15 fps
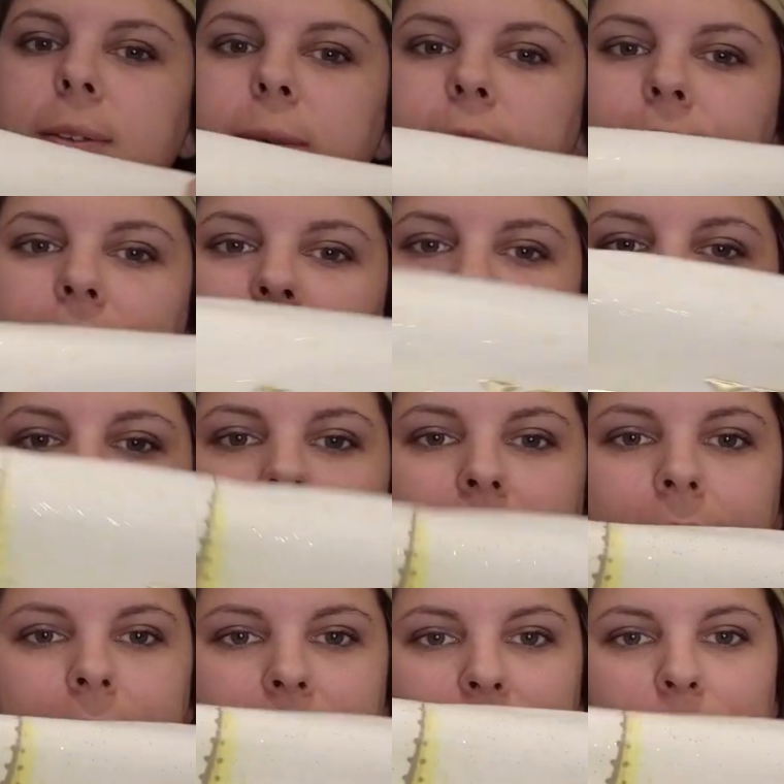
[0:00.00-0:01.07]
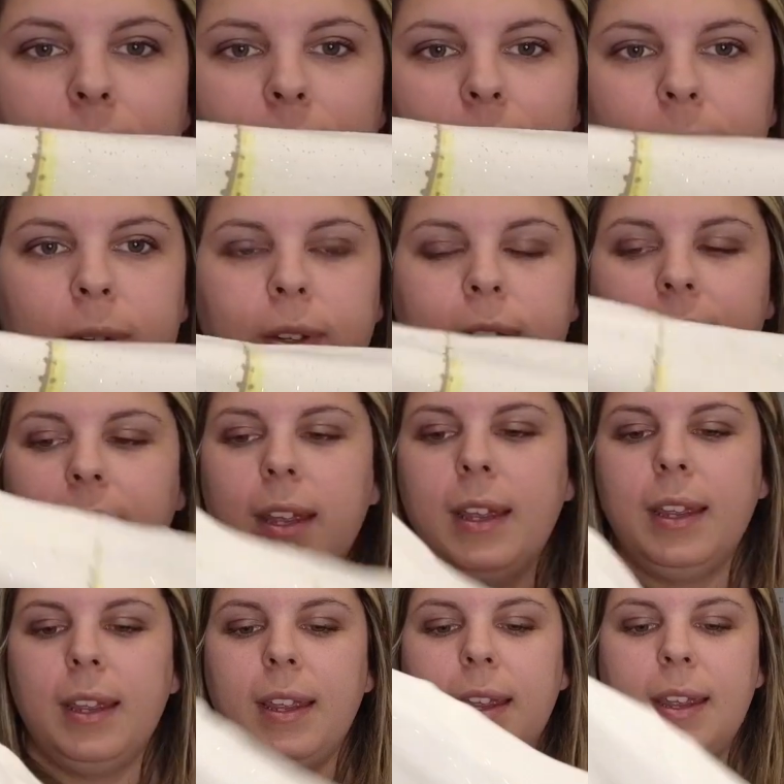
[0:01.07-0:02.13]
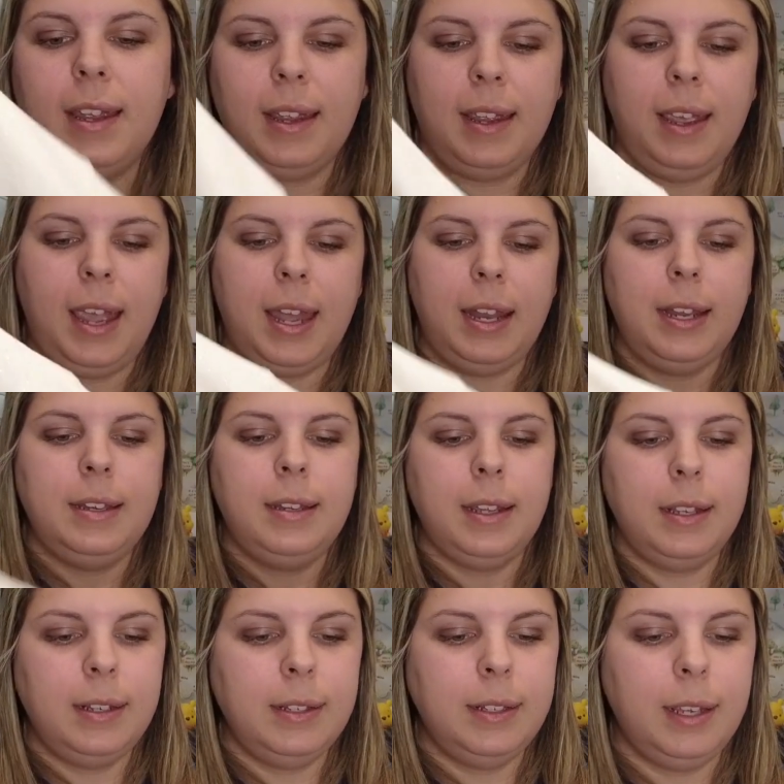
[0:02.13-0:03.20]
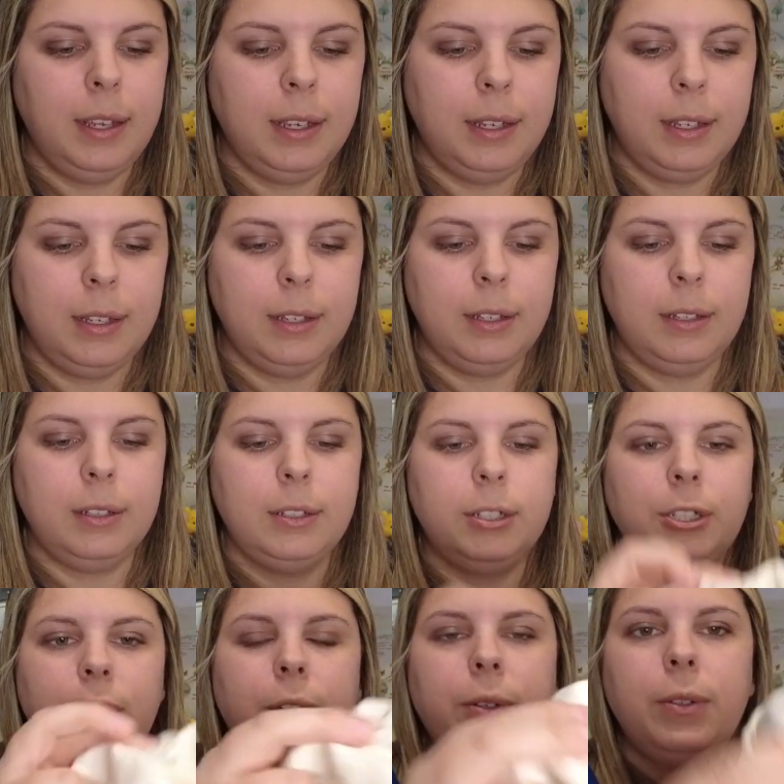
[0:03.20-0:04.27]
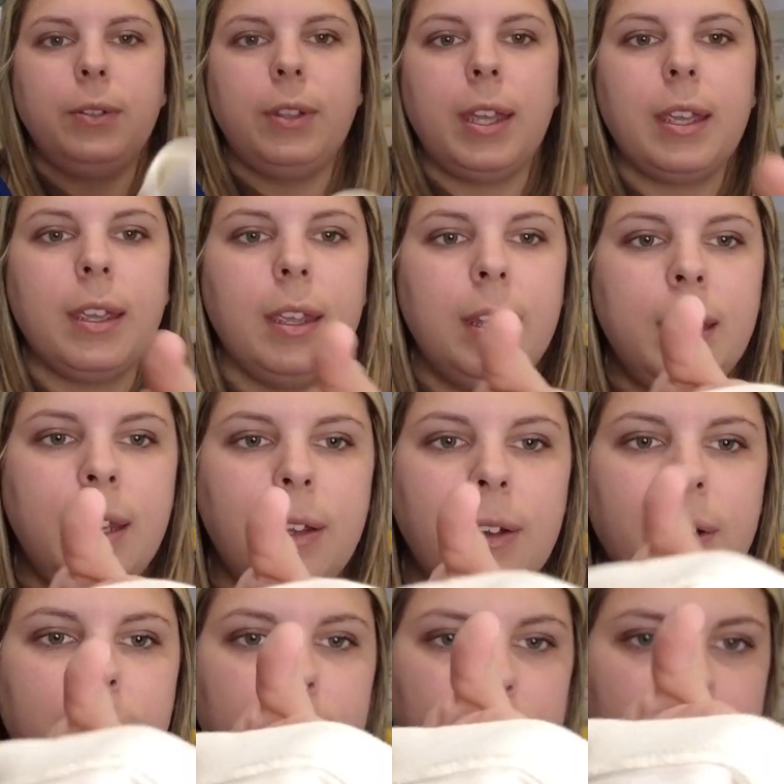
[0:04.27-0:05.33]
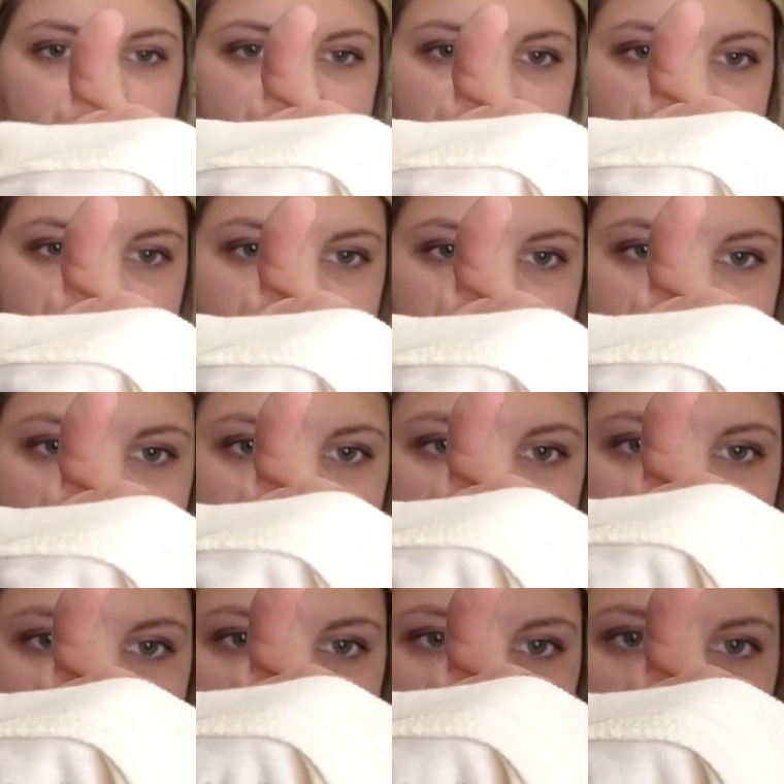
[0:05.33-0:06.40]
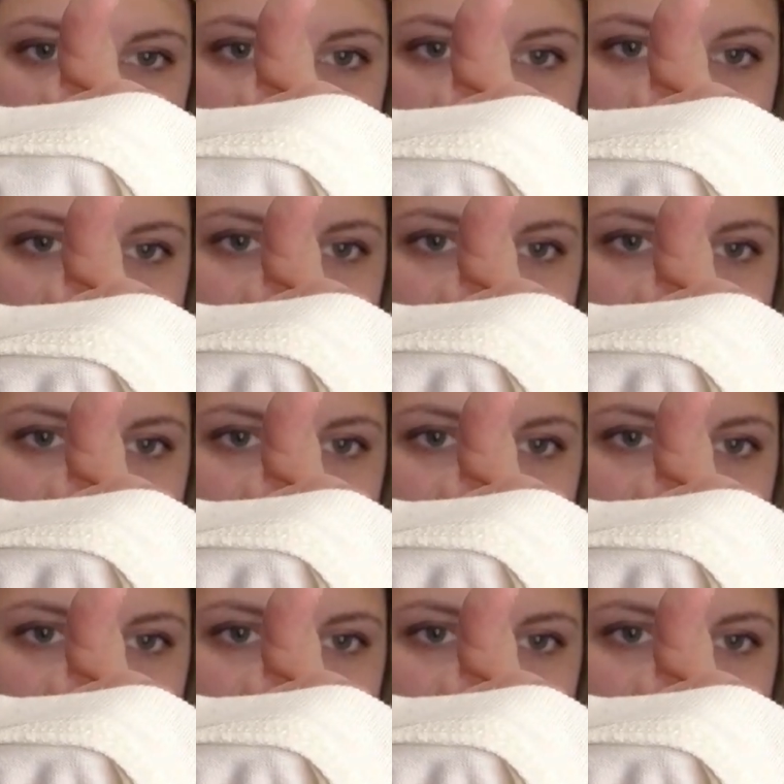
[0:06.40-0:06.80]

World in the gold. And it does show, like, in here that it's for the